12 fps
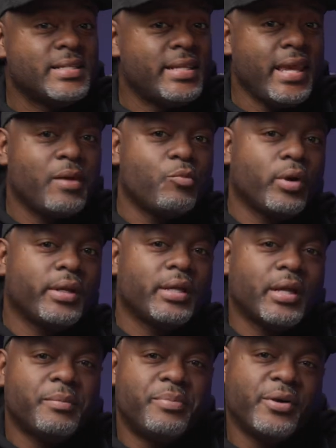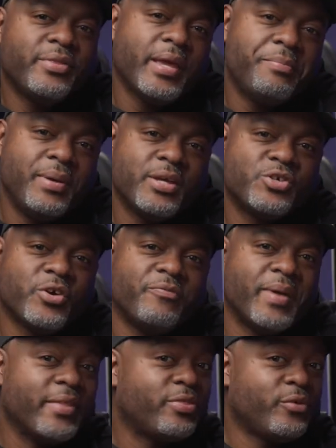Today I'm working on a birthday picture of
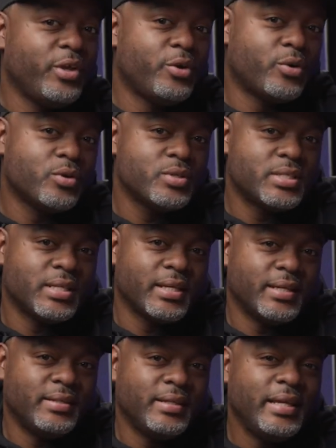my three-year-old son.